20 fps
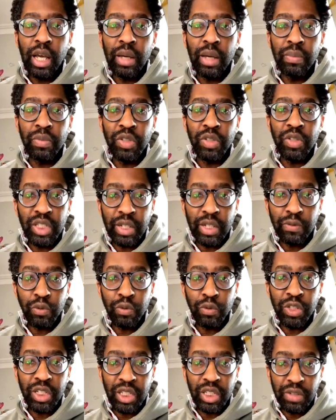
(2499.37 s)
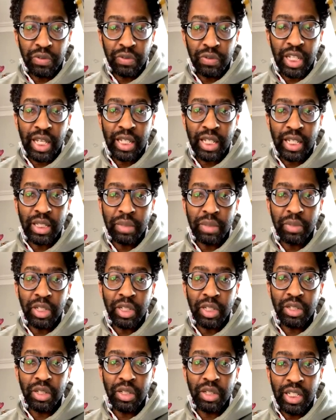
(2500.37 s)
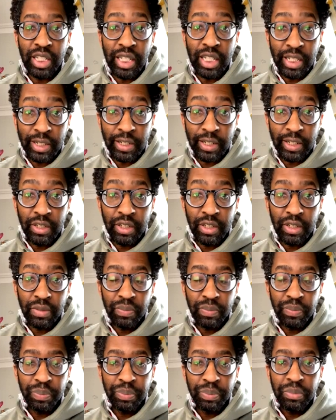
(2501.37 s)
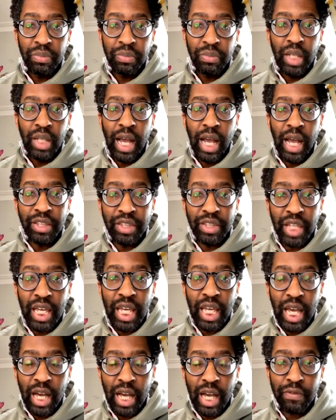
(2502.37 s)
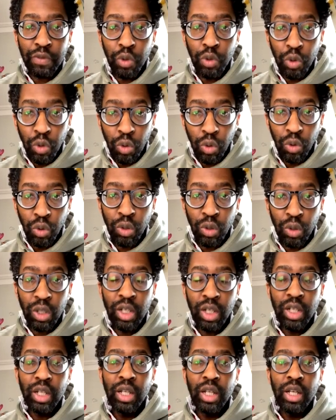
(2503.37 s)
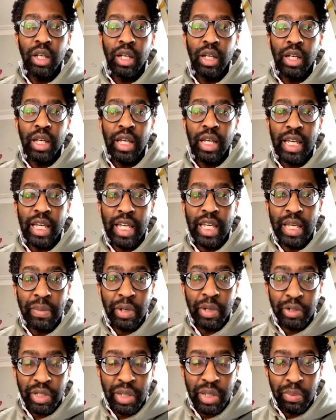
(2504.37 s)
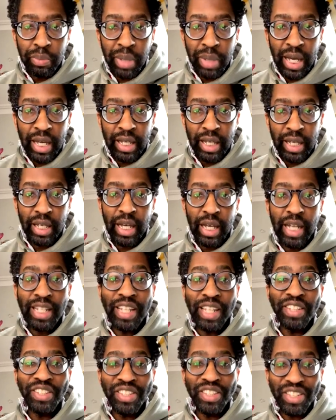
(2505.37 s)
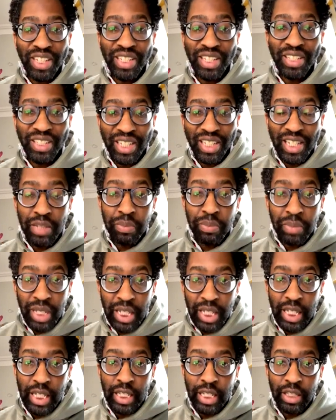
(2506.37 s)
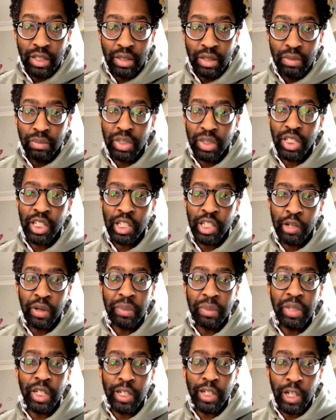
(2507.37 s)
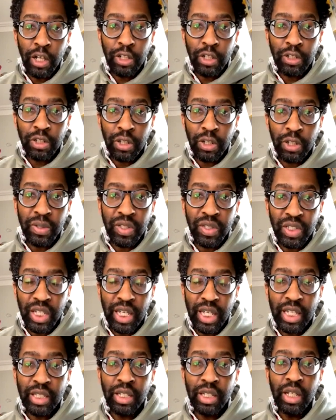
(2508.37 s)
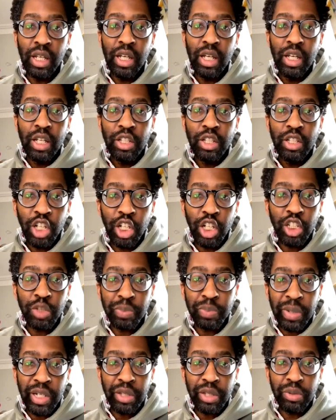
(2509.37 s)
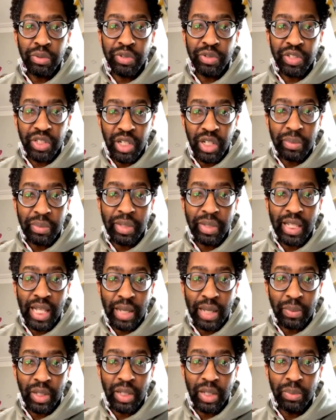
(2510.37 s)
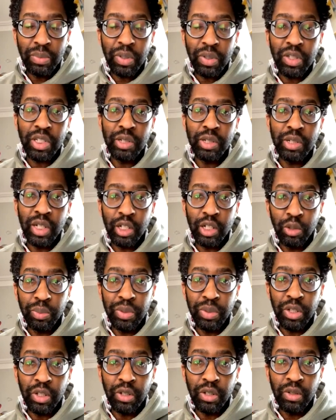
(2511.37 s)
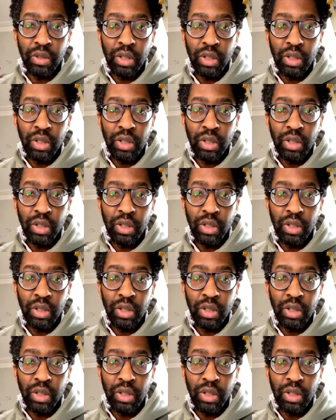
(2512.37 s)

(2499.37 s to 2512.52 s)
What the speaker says: several significant academics in England, and they have all emailed him back and then CC'd me in, because they know I'm in Glasgow, and said, touch base with Simon Lammy because he'll help you,